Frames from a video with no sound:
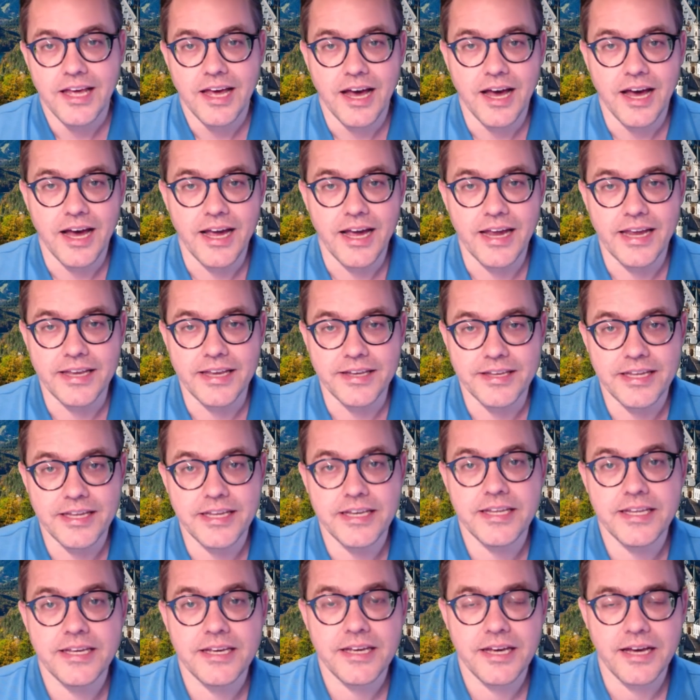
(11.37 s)
I
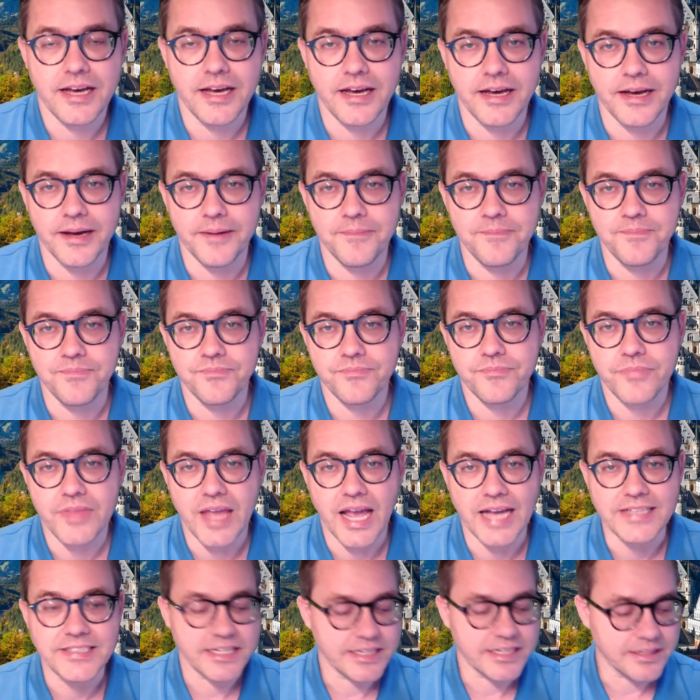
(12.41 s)
did um,
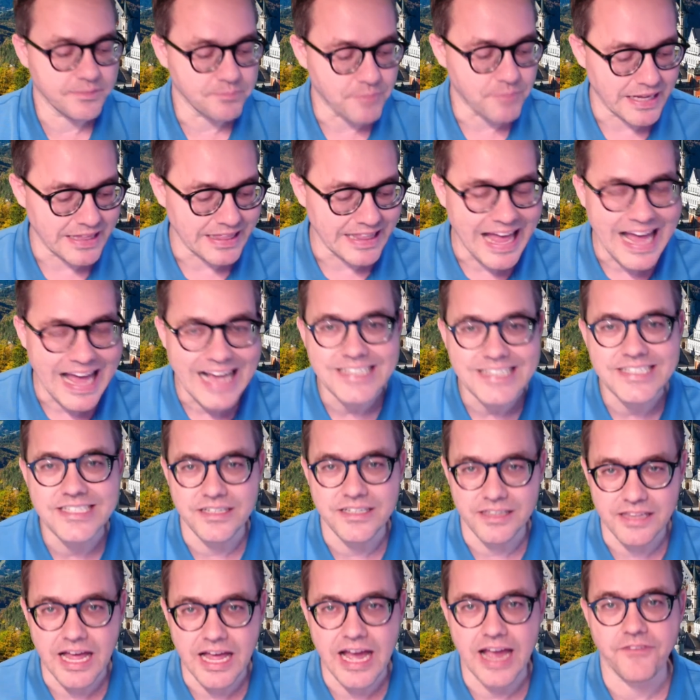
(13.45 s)
I did my
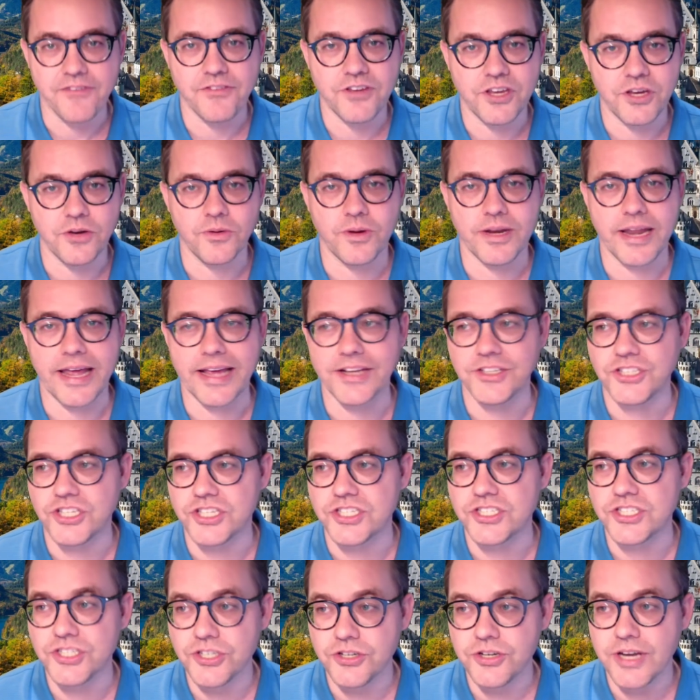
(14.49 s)
last live Q and A
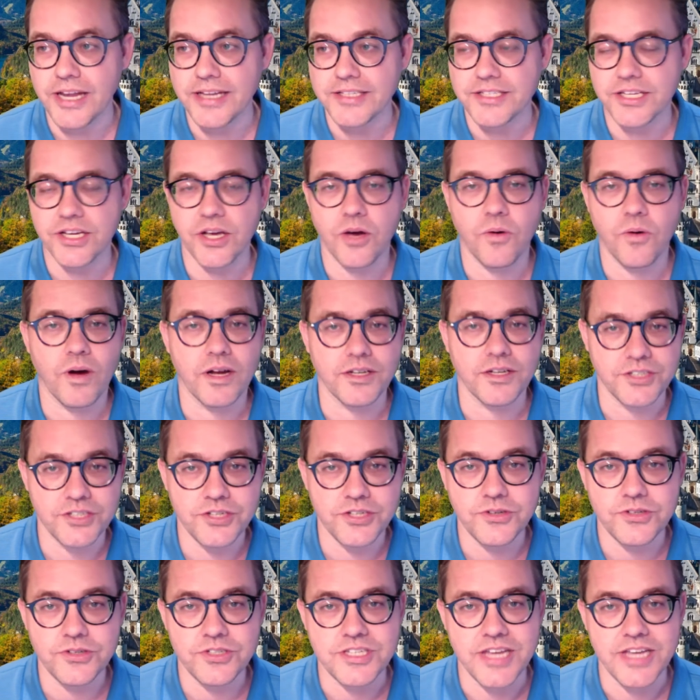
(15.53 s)
just two days ago on
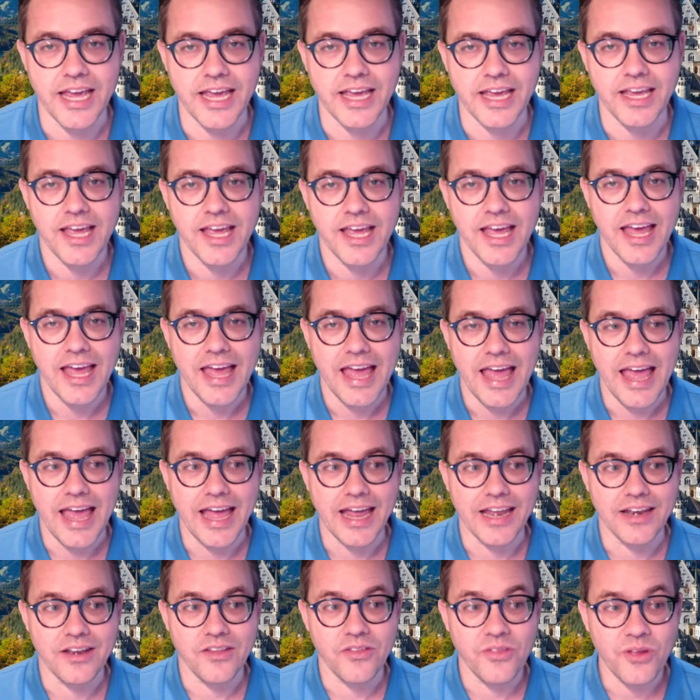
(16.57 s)
Tuesday,
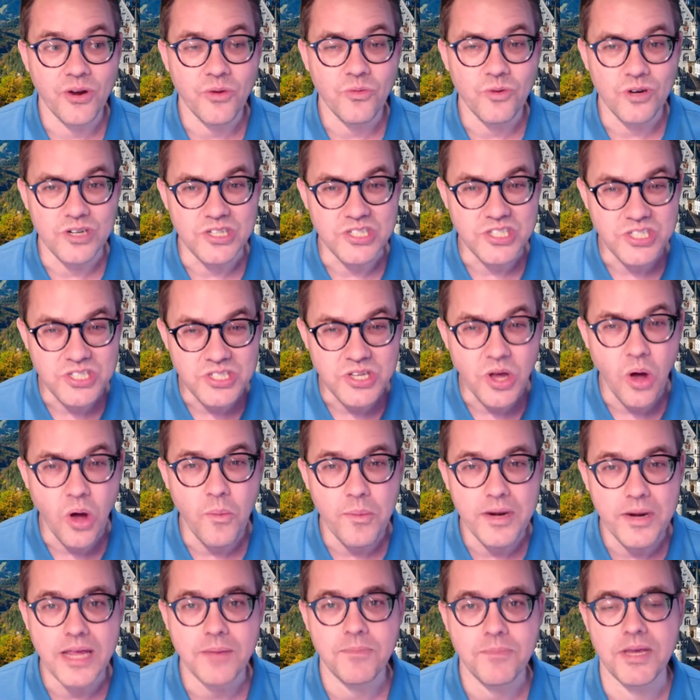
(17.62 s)
and there were so
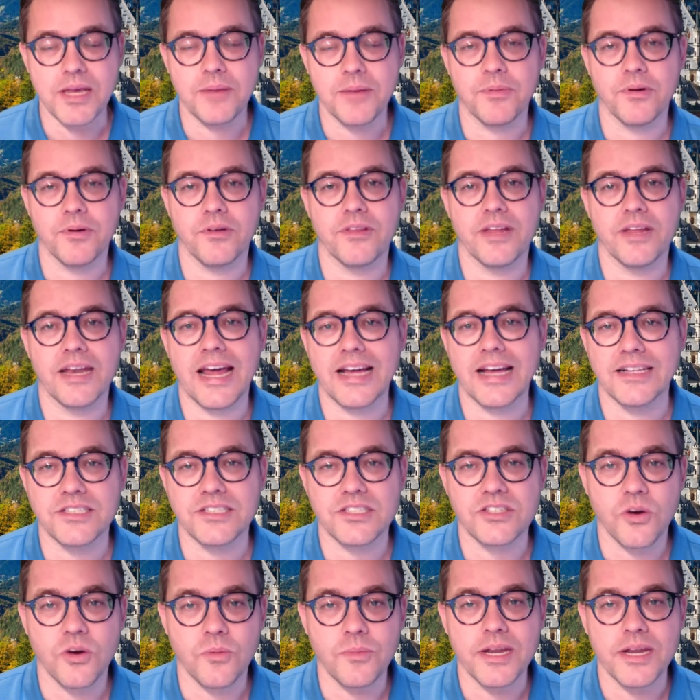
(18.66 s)
many people that had
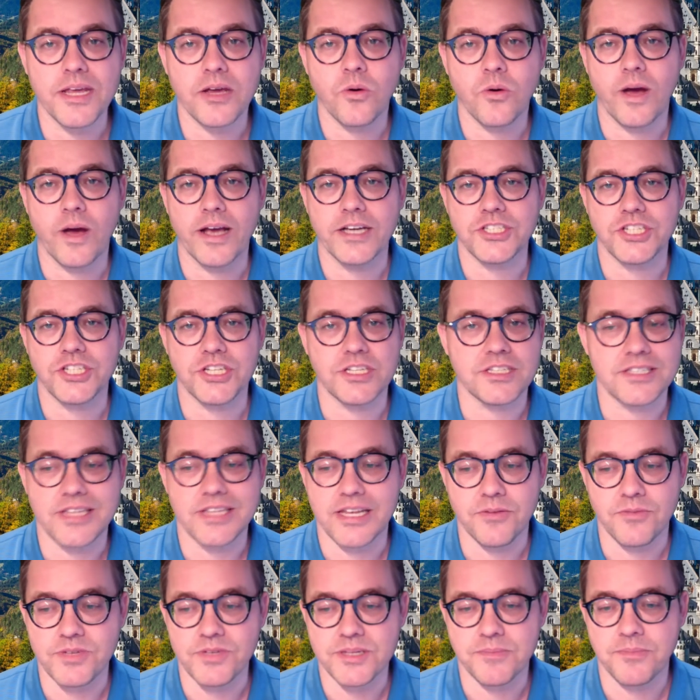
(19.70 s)
so many questions
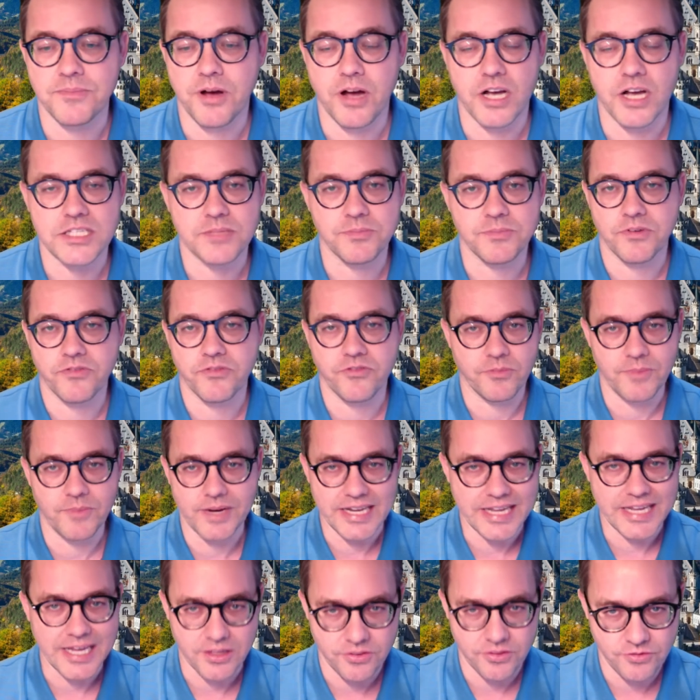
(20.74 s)
that it was impossible for me
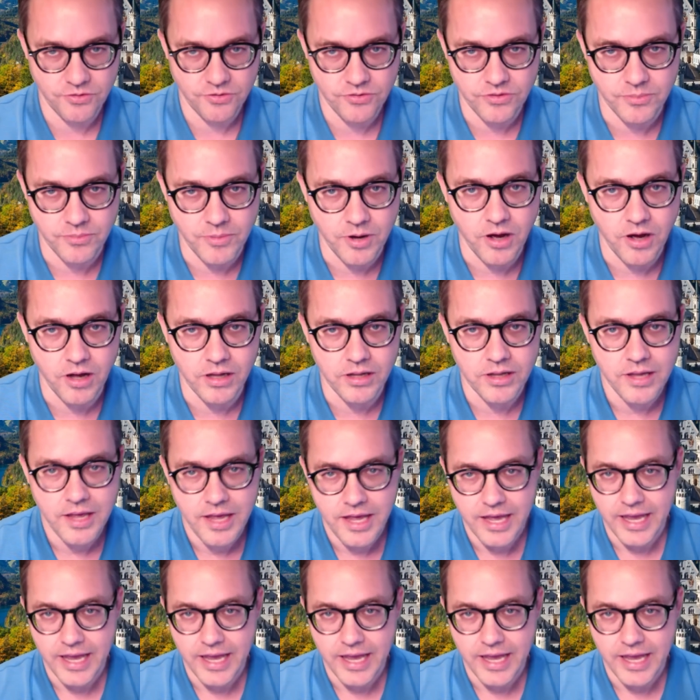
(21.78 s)
to get through them all.